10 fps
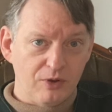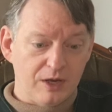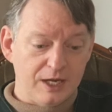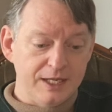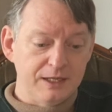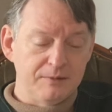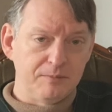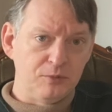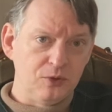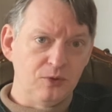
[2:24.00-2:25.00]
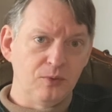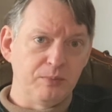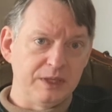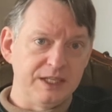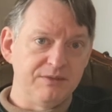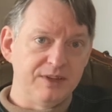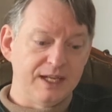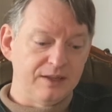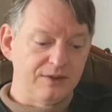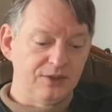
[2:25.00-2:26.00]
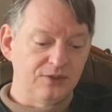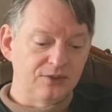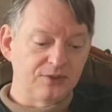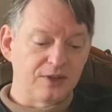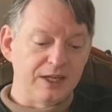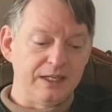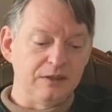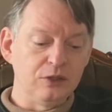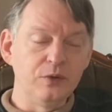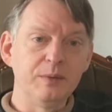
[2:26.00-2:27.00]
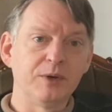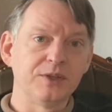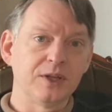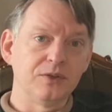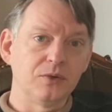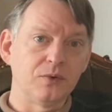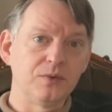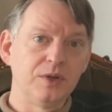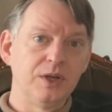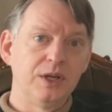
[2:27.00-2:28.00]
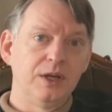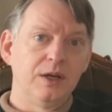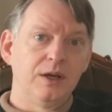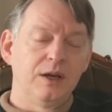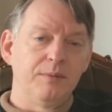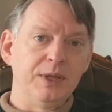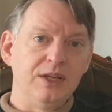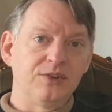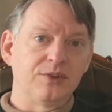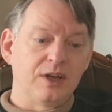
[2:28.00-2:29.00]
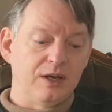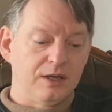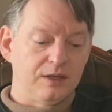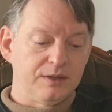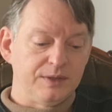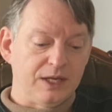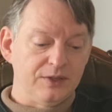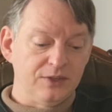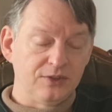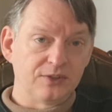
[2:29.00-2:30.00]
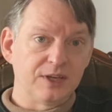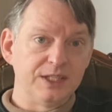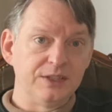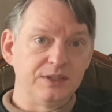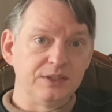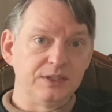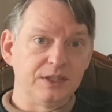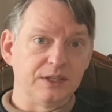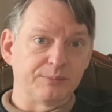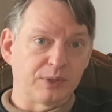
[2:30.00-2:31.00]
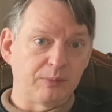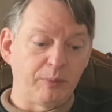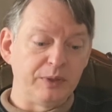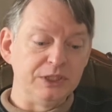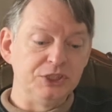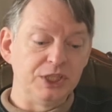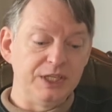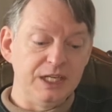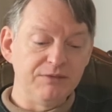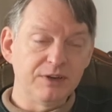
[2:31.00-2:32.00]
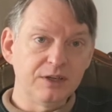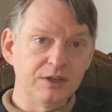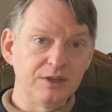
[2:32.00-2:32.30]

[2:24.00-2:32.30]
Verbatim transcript: I do believe that this is a Louis Montandon piece. Uh, now, this is signed probably Geneva,